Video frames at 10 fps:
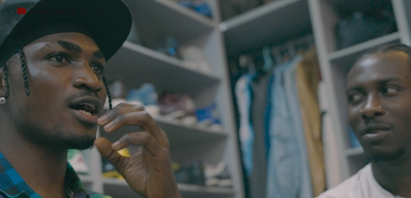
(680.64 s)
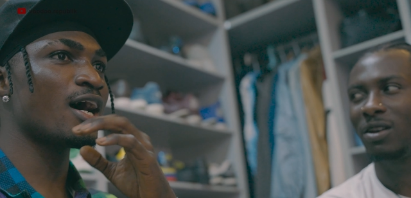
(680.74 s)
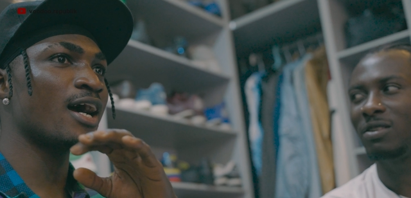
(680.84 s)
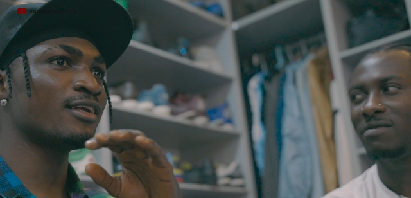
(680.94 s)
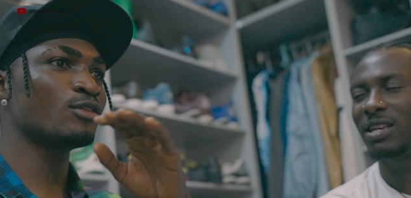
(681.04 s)

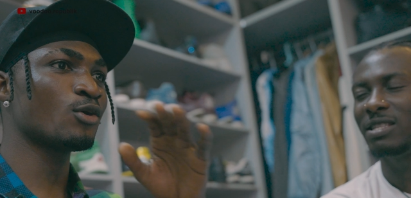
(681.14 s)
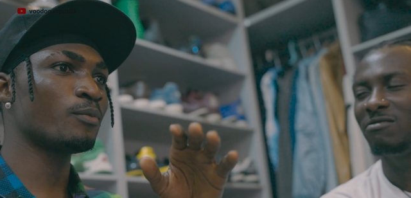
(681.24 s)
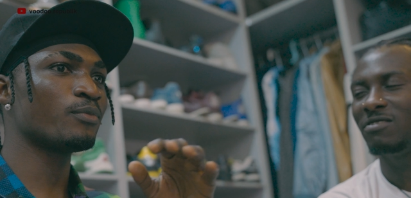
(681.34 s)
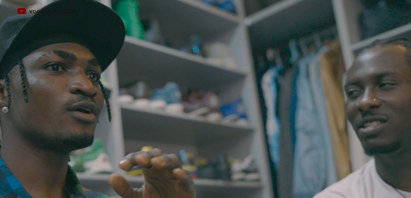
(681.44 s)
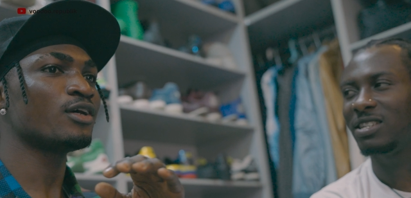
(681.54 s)
Speaker 1: that because are the
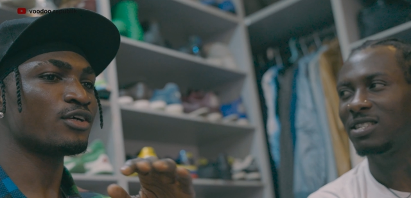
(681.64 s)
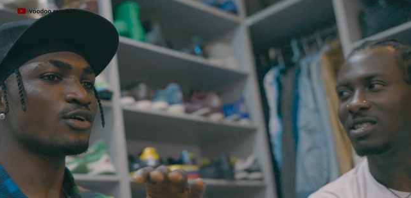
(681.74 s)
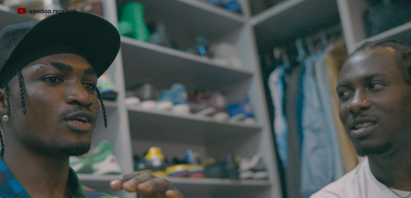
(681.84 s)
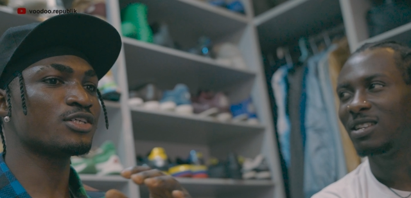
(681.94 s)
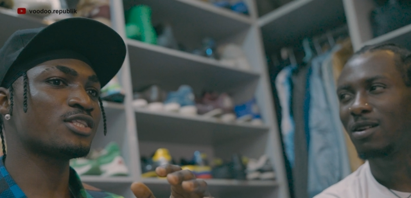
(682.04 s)
top.
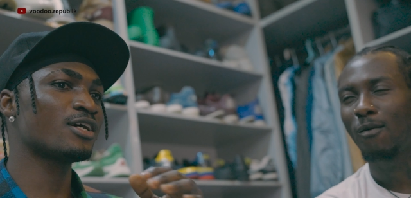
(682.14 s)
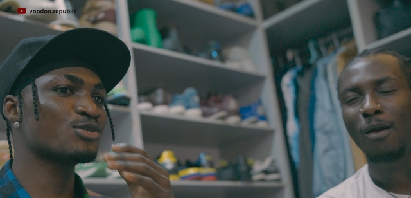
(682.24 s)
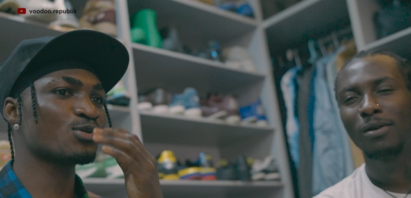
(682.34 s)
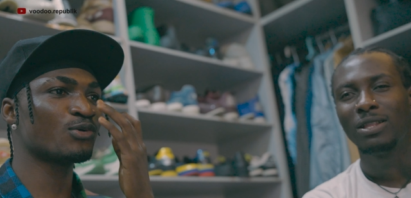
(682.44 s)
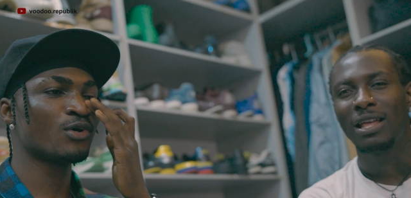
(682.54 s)
Reasons. You
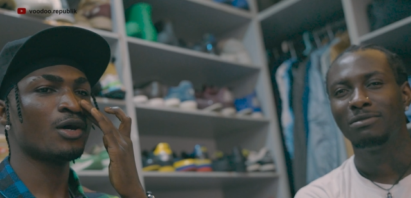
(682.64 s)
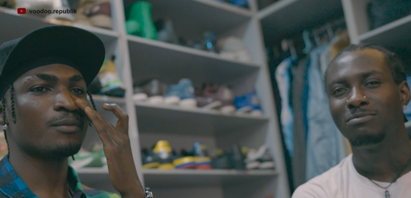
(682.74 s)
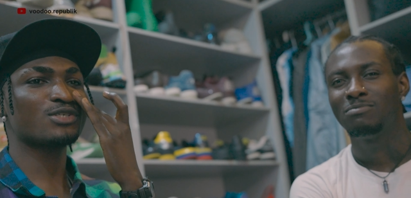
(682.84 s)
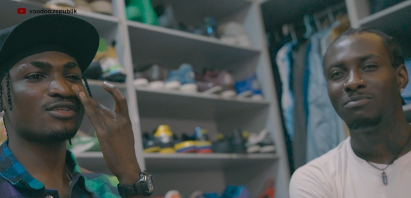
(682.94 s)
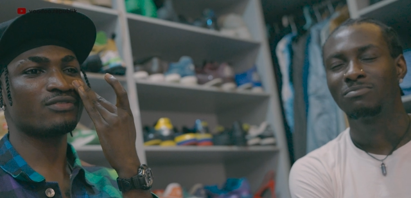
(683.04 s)
understand? So
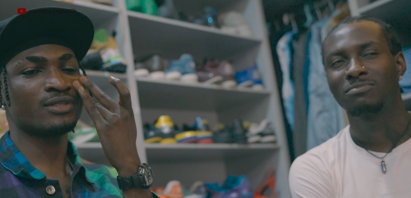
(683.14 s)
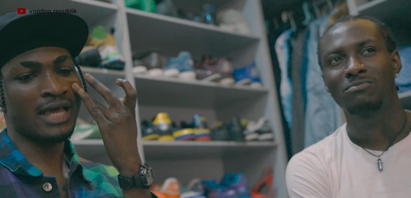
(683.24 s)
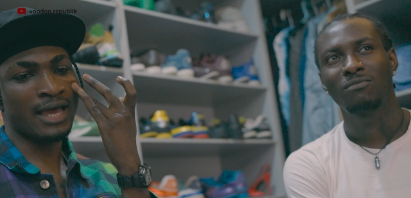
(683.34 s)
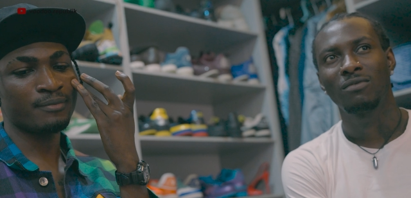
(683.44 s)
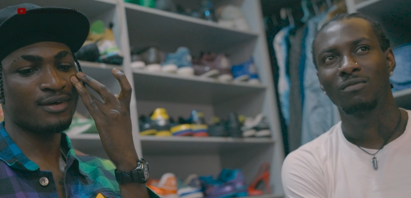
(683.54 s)
most of the
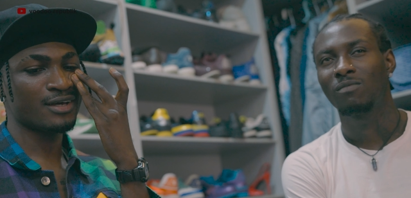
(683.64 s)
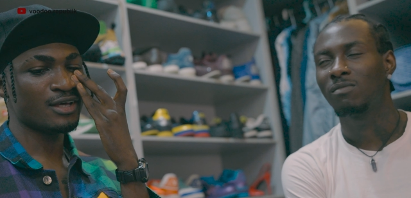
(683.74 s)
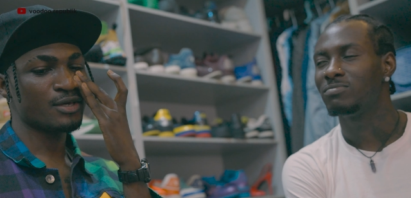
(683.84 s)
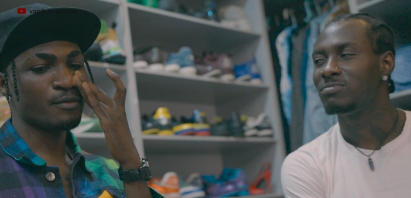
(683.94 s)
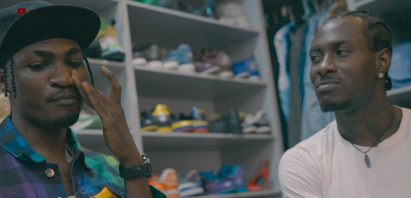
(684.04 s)
time,
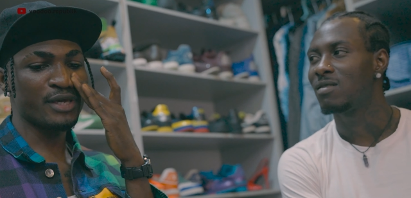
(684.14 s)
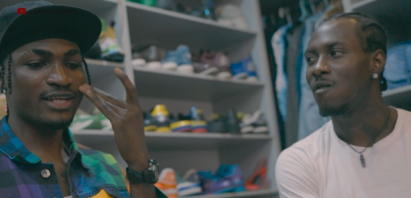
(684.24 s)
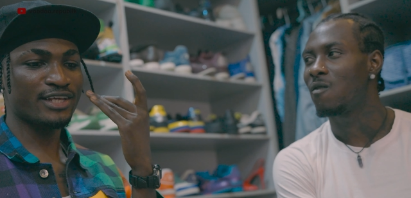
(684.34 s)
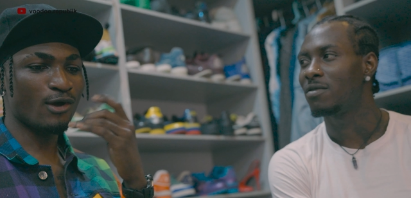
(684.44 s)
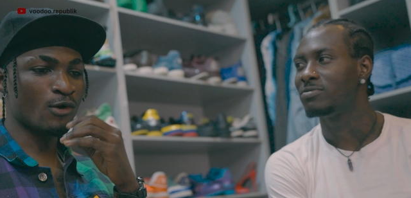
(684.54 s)

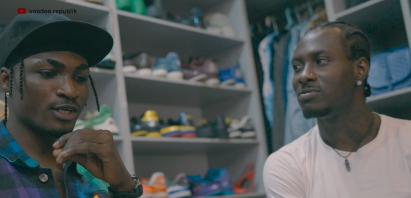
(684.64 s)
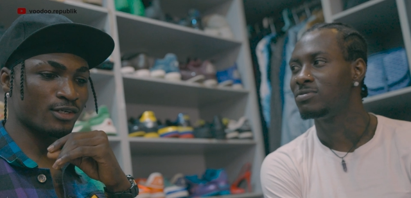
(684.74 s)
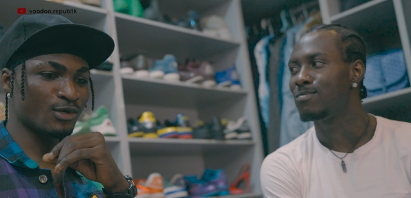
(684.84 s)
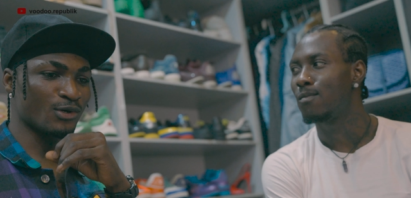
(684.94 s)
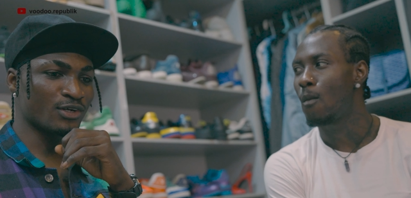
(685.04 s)
being the
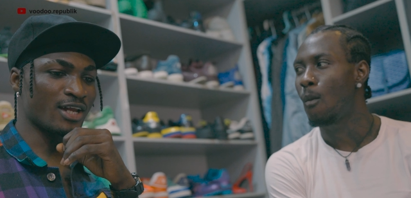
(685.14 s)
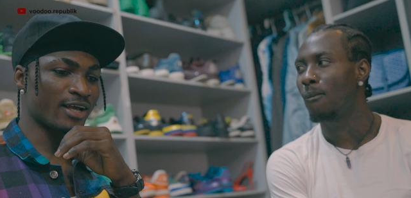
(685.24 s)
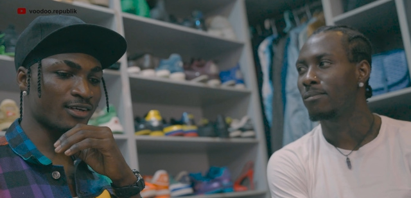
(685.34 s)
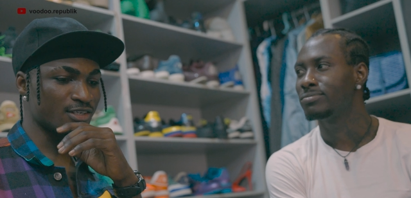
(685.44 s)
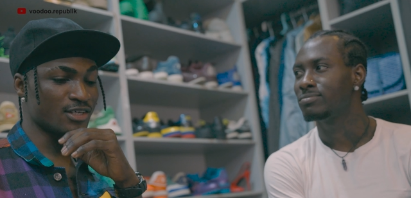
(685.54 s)
underdog
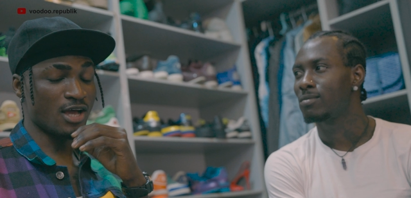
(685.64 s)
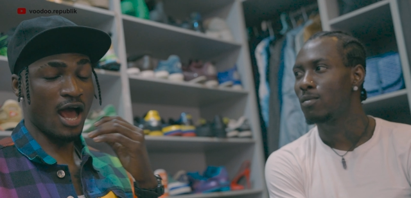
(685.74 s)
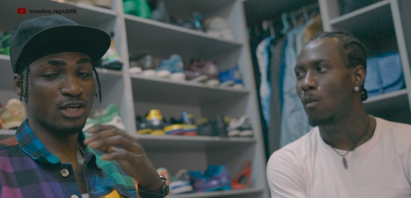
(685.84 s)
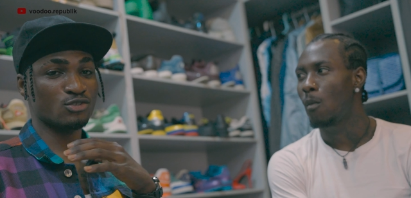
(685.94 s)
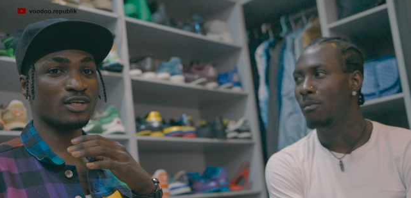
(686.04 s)
like
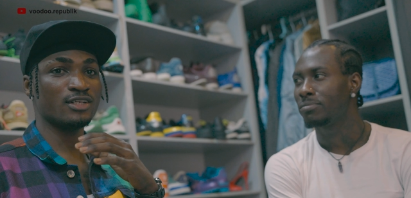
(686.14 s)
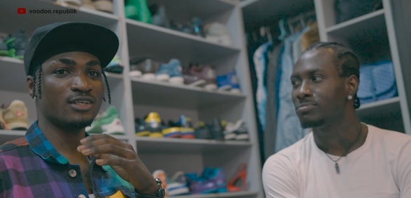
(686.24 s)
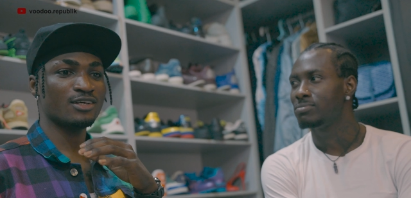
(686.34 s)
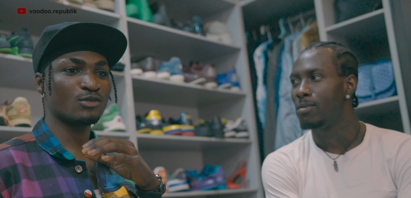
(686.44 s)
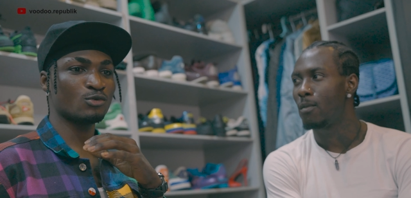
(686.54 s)

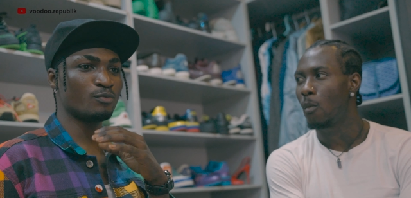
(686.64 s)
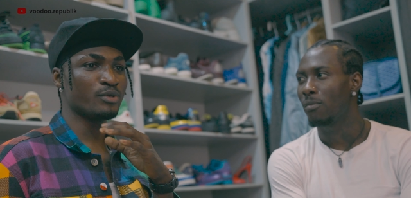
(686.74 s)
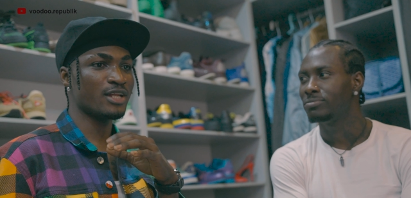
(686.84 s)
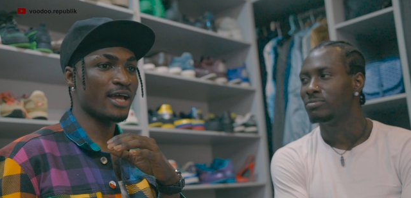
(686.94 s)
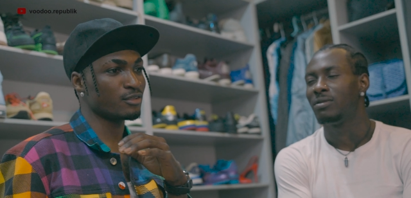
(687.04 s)
actually
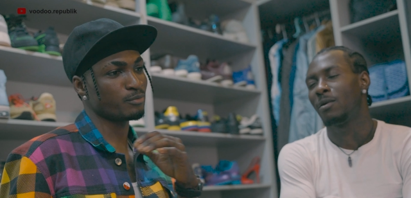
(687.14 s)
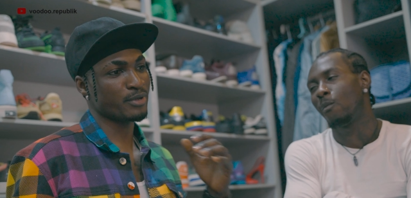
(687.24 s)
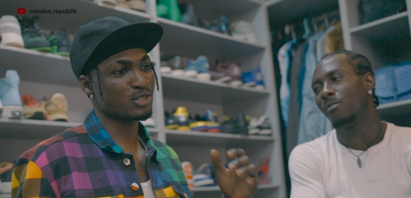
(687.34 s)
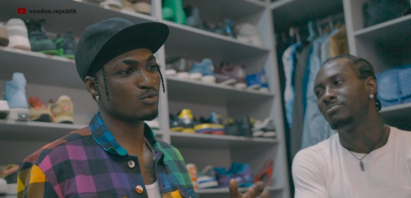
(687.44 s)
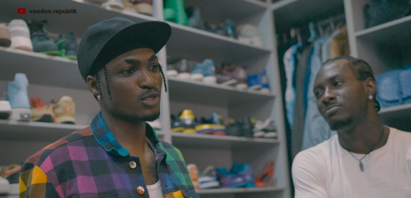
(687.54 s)
could be like the
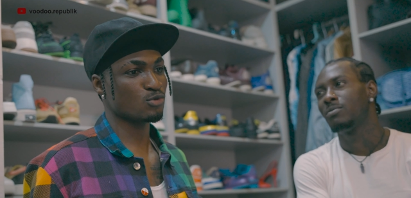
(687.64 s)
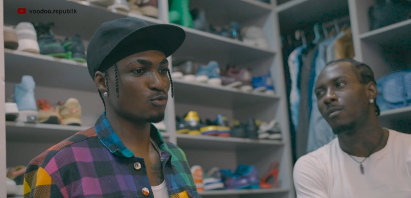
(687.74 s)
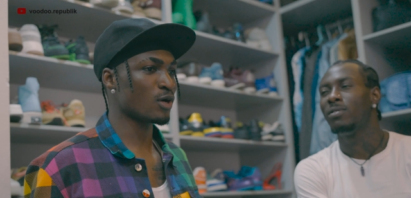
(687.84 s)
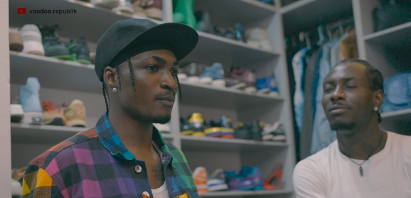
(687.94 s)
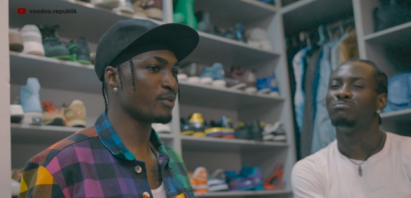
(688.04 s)
best way
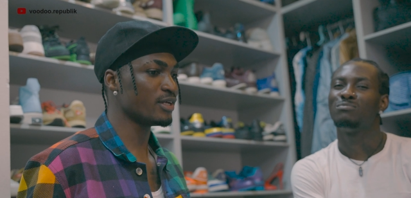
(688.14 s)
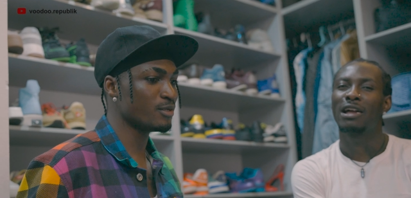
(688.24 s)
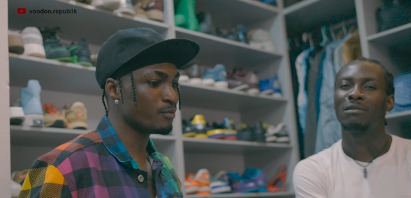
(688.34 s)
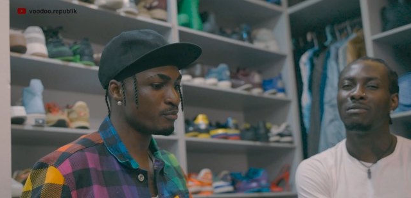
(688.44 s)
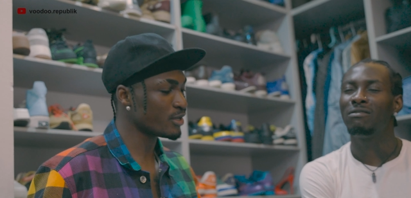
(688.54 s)
to go and be
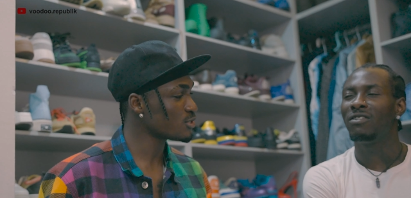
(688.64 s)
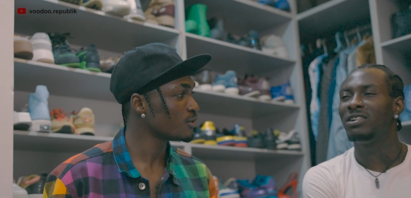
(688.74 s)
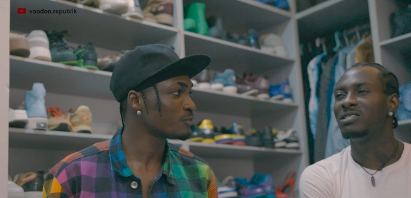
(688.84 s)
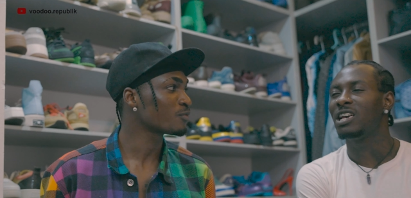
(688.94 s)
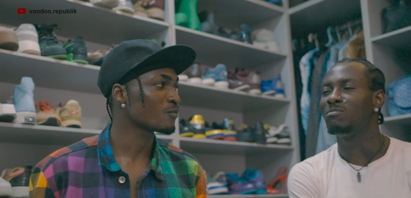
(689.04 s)
like me
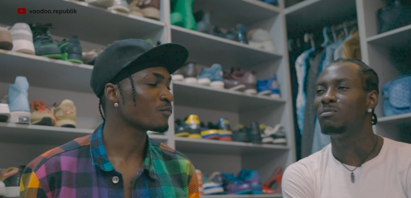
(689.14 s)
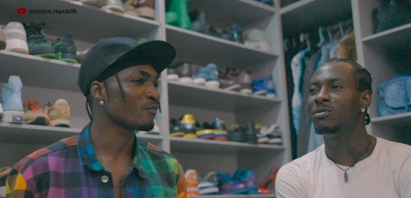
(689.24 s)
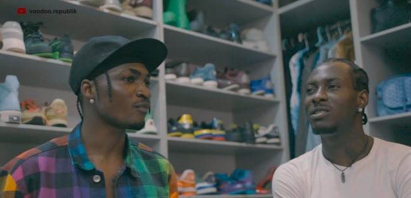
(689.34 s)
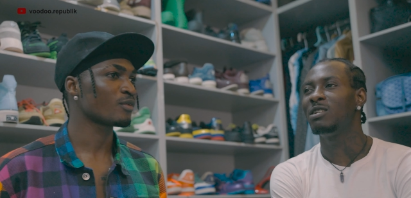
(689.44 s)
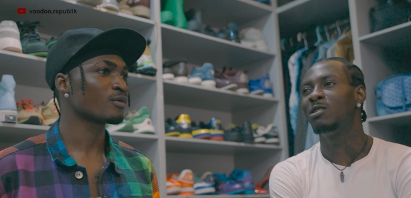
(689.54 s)
for instance
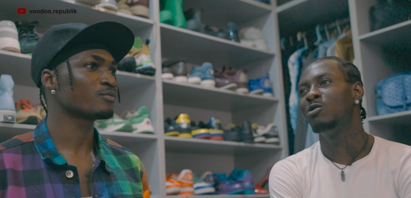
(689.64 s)
people think